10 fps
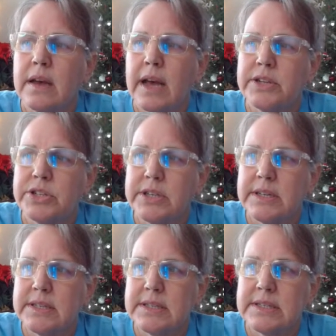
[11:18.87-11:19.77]
I
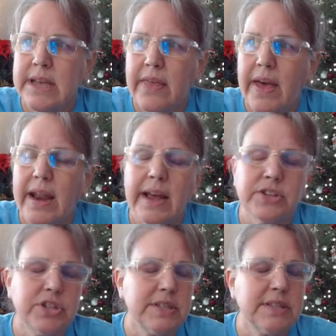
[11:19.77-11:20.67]
shouldn't say that. I
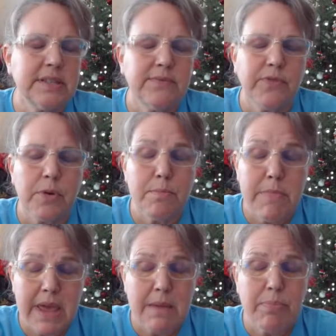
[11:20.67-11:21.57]
just, for
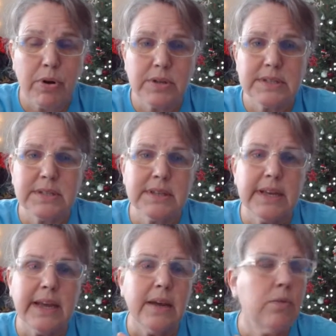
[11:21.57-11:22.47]
me personally,